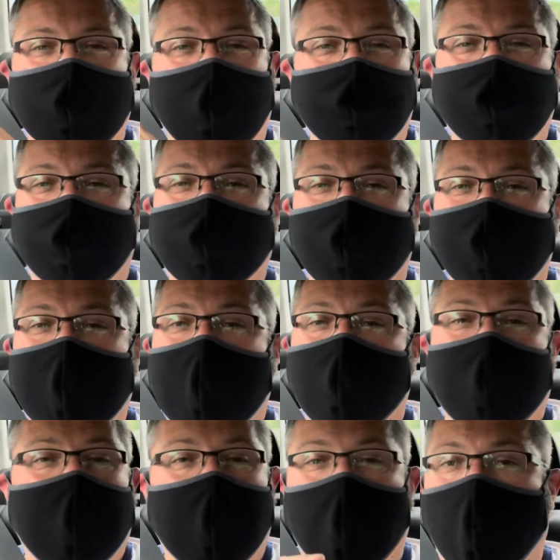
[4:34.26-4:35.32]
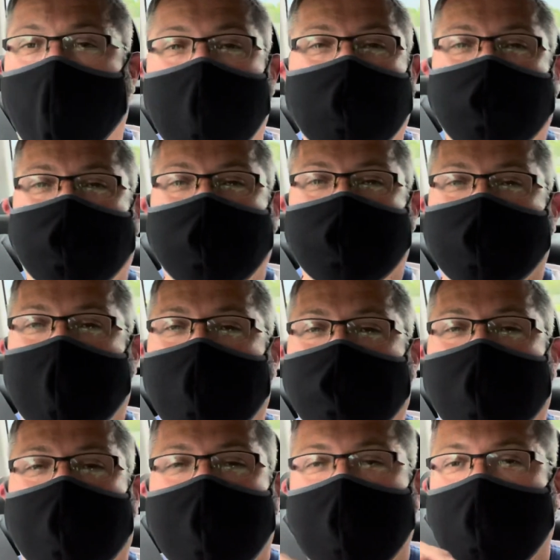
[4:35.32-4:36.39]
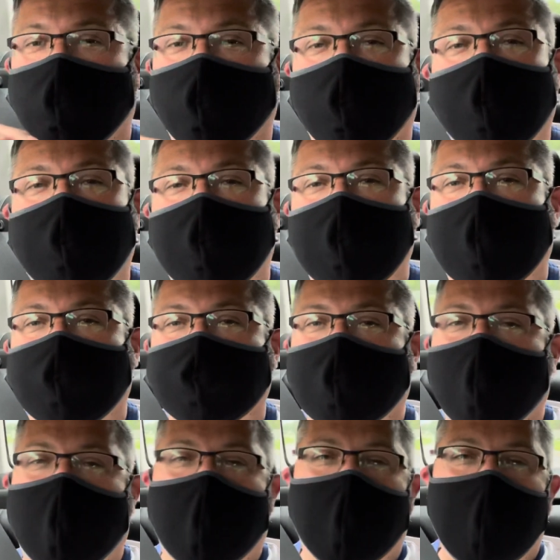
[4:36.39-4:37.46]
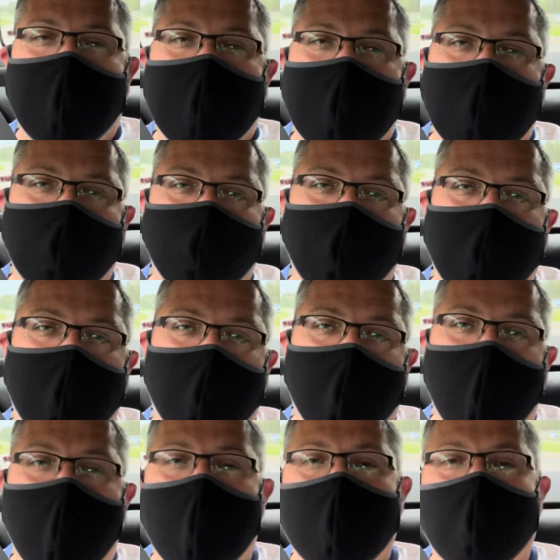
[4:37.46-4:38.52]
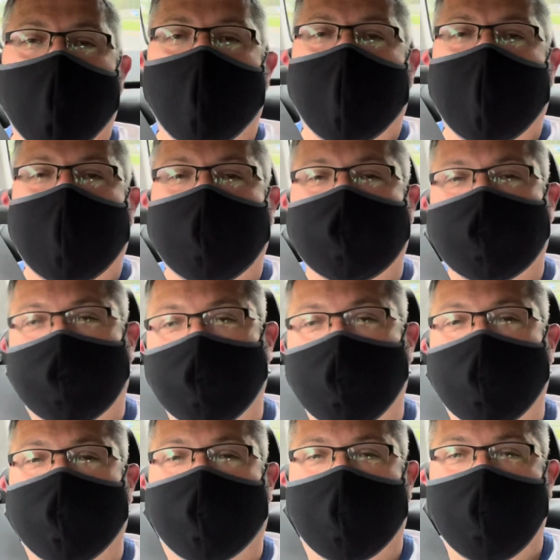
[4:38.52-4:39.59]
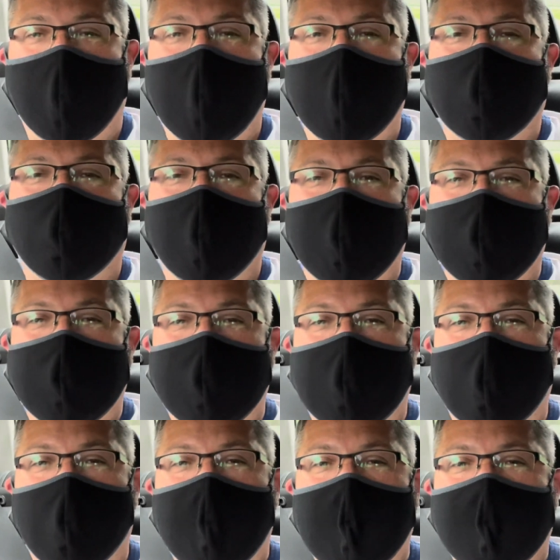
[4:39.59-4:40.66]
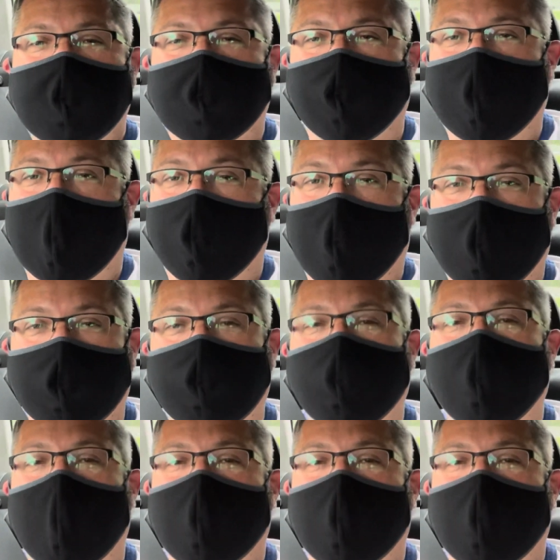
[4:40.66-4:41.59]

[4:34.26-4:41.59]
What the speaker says: as it turned out, I got a wonderful driver in a really nice car, and we are on our way to Vermont right now. So I've got about a 2-hour